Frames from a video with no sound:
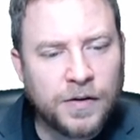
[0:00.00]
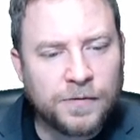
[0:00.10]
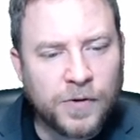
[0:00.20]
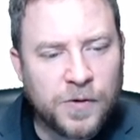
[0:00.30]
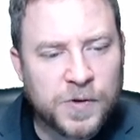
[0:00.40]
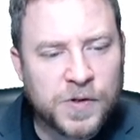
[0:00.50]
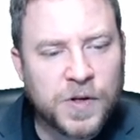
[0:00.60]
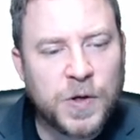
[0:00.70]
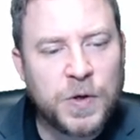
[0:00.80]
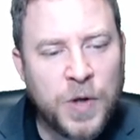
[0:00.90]
For others,
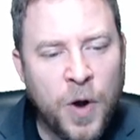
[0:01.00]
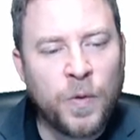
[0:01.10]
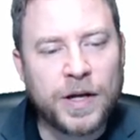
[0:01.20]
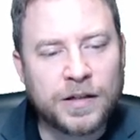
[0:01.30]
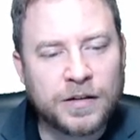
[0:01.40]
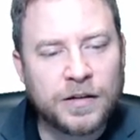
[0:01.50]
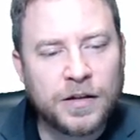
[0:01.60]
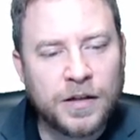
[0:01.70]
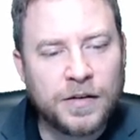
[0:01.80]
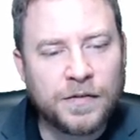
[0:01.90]
knowing
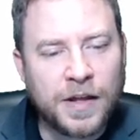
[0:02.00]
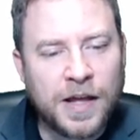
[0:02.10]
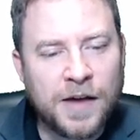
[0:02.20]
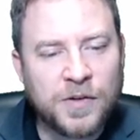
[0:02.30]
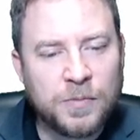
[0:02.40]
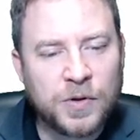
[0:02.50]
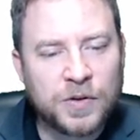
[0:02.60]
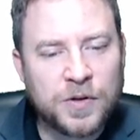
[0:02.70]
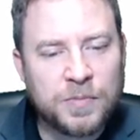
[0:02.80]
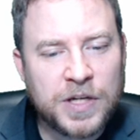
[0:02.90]
they have the
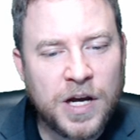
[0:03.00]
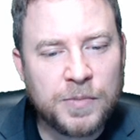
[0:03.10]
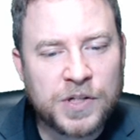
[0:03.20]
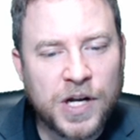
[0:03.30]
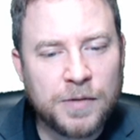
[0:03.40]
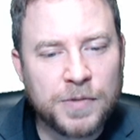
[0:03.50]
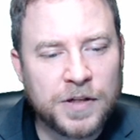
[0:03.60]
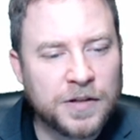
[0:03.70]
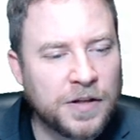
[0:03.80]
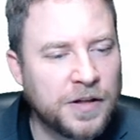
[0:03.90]
ability to become a
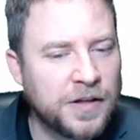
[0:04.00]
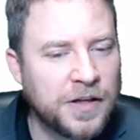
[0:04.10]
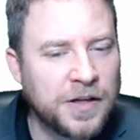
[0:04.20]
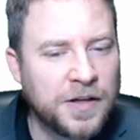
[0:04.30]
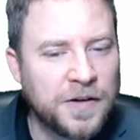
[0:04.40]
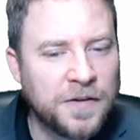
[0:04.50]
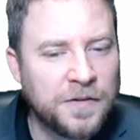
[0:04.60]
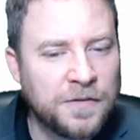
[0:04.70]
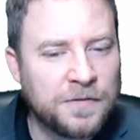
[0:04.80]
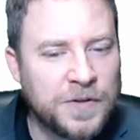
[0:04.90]
champion
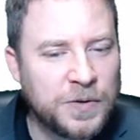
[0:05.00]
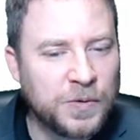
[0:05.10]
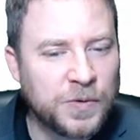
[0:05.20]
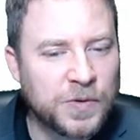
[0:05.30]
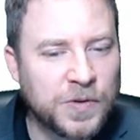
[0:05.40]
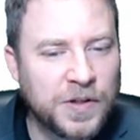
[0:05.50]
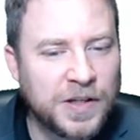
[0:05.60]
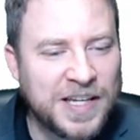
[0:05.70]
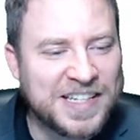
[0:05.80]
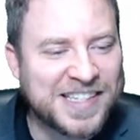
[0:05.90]
feels
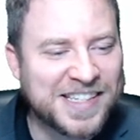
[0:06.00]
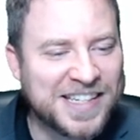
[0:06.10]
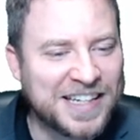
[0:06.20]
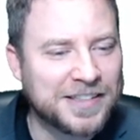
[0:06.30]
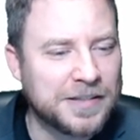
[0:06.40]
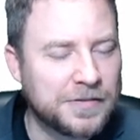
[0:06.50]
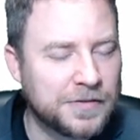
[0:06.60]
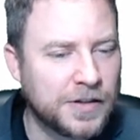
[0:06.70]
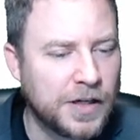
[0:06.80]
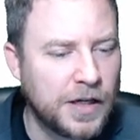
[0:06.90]
instinctive.
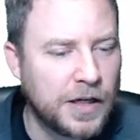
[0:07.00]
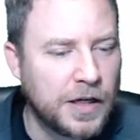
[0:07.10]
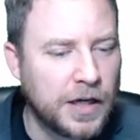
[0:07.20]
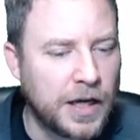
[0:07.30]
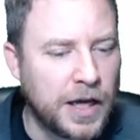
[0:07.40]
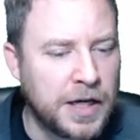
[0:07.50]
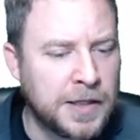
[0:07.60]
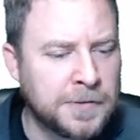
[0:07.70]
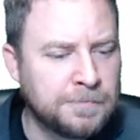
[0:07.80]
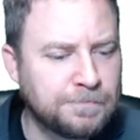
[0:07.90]

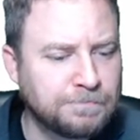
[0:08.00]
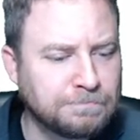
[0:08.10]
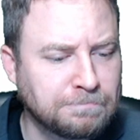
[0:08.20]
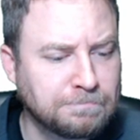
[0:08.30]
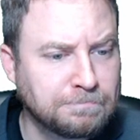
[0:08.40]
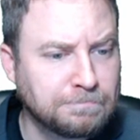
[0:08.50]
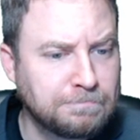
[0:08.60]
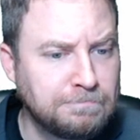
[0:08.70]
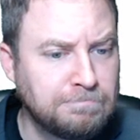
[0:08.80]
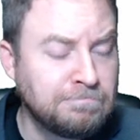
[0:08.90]
And
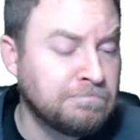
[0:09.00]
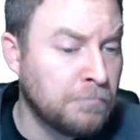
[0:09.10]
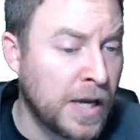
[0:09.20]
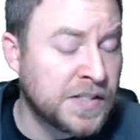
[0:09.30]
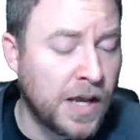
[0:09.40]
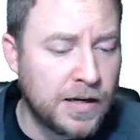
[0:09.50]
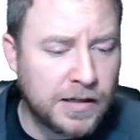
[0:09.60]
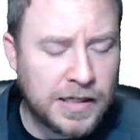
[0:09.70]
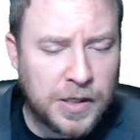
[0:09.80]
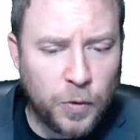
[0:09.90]
maintaining
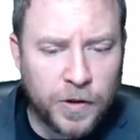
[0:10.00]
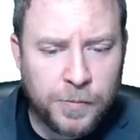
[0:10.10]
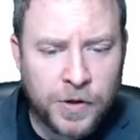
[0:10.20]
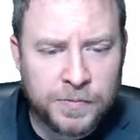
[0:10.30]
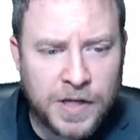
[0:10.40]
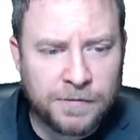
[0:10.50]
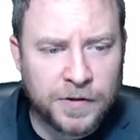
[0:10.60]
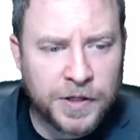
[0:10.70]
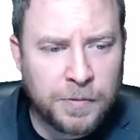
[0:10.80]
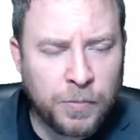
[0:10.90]
an equilibrium,
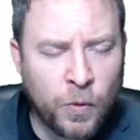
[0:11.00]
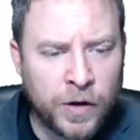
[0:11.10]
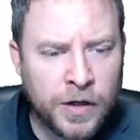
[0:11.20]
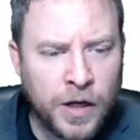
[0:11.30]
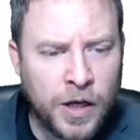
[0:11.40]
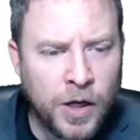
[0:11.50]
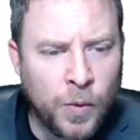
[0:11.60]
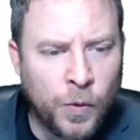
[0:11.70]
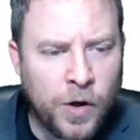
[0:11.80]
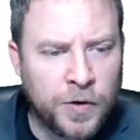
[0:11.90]
definitely important.
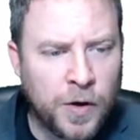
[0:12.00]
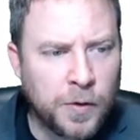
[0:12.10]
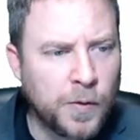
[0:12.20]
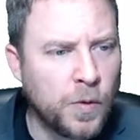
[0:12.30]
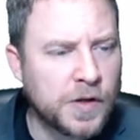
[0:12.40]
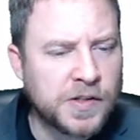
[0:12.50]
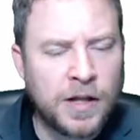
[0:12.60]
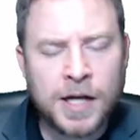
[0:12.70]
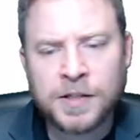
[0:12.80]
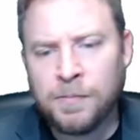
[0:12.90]
We all know what it's
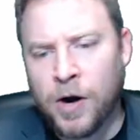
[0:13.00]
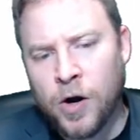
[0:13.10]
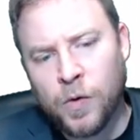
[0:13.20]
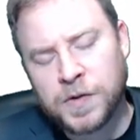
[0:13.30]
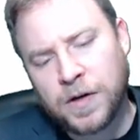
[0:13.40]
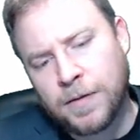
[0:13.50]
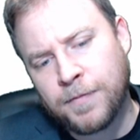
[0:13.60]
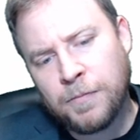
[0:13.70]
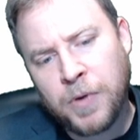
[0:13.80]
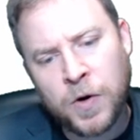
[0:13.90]
like, to borrow a term
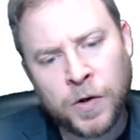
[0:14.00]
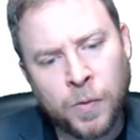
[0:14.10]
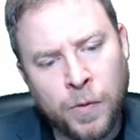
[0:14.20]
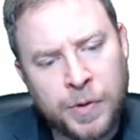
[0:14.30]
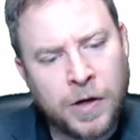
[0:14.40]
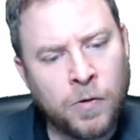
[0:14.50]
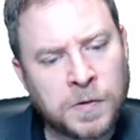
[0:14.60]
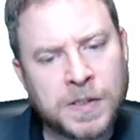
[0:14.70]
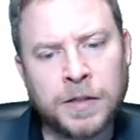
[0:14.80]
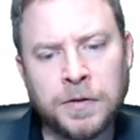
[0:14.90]
from poker, when we go on
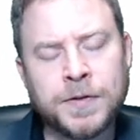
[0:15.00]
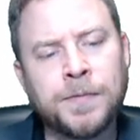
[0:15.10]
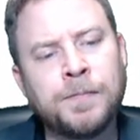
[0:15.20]
tilt.